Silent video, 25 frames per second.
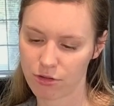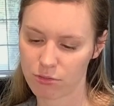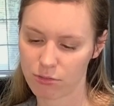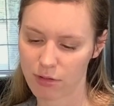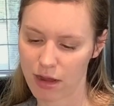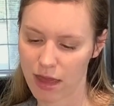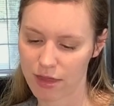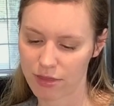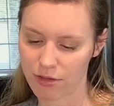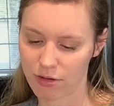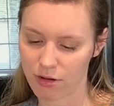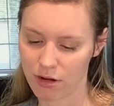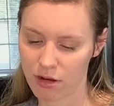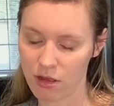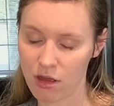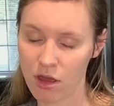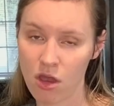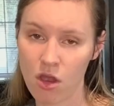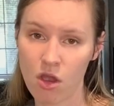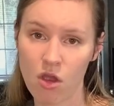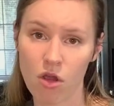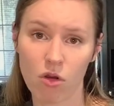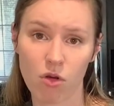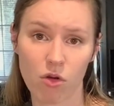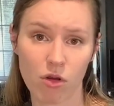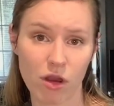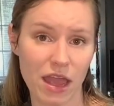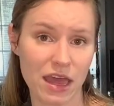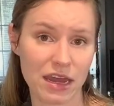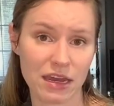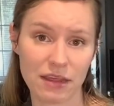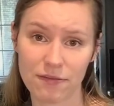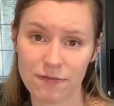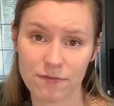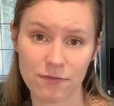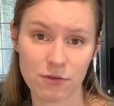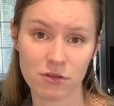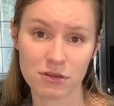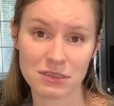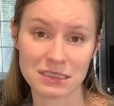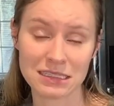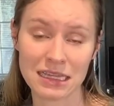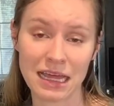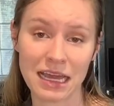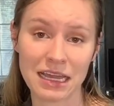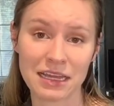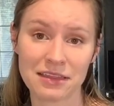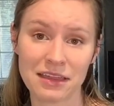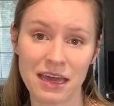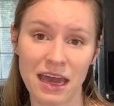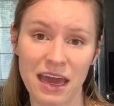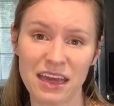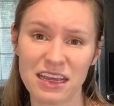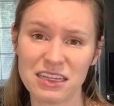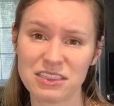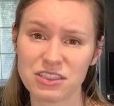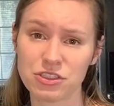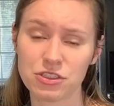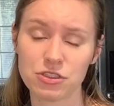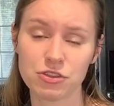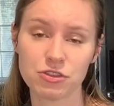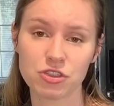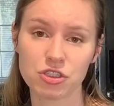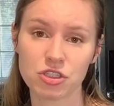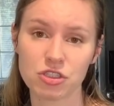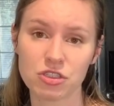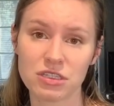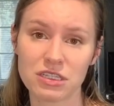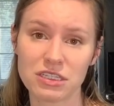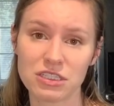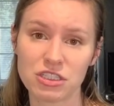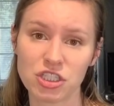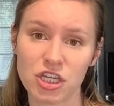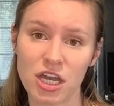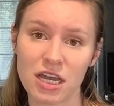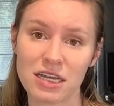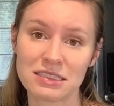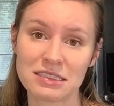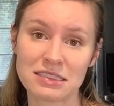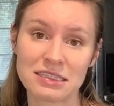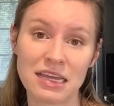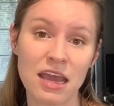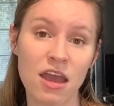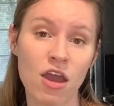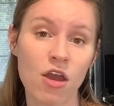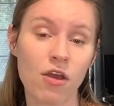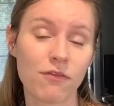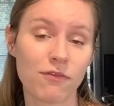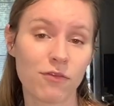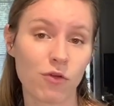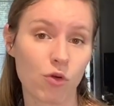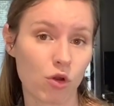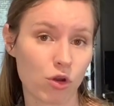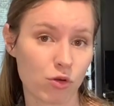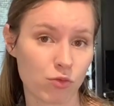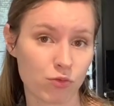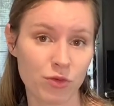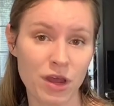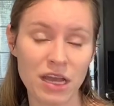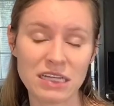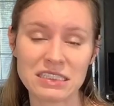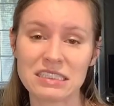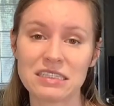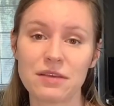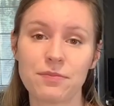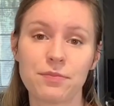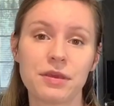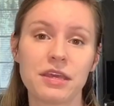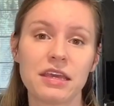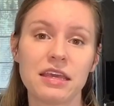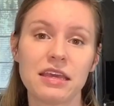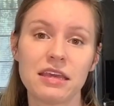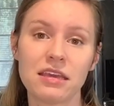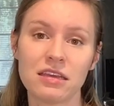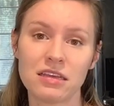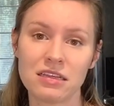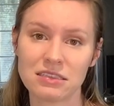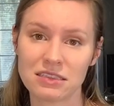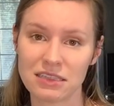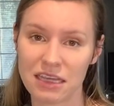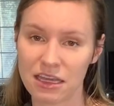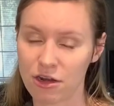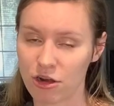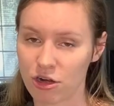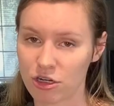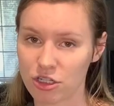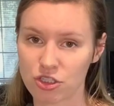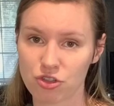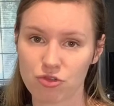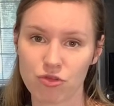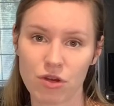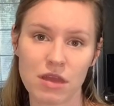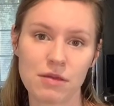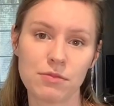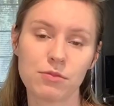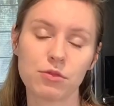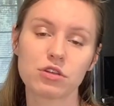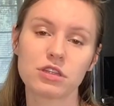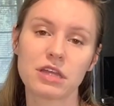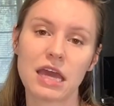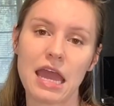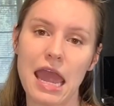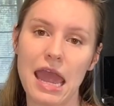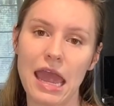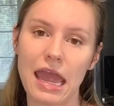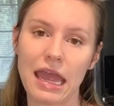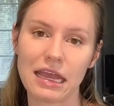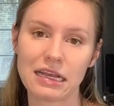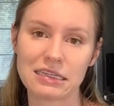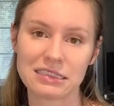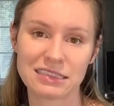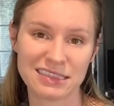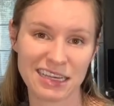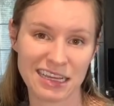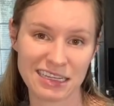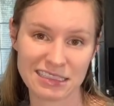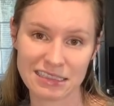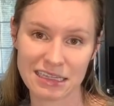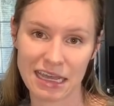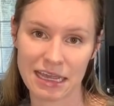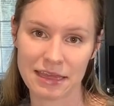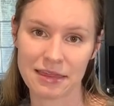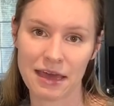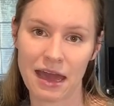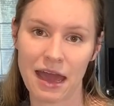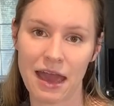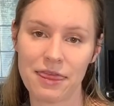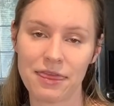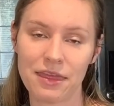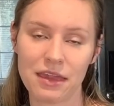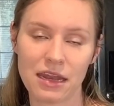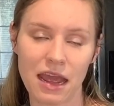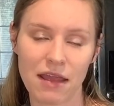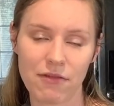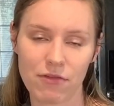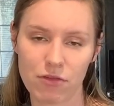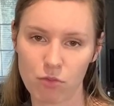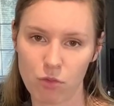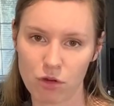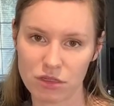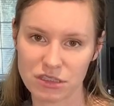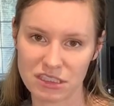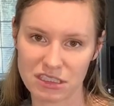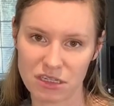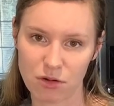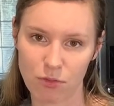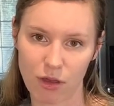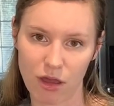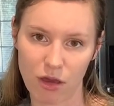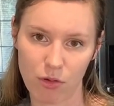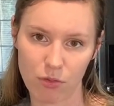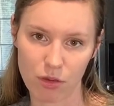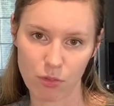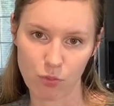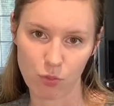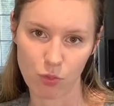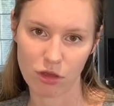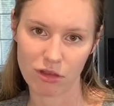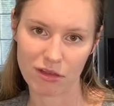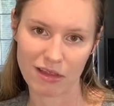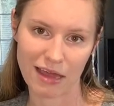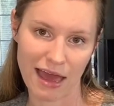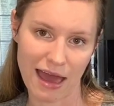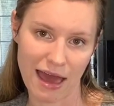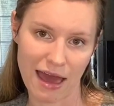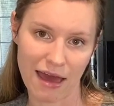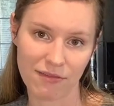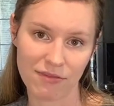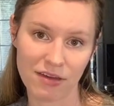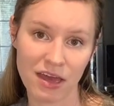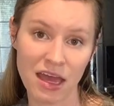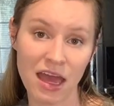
rather, or any foods like that. It's usually just for recipes, in our scrambled eggs, things like that. And then every once in a while we will have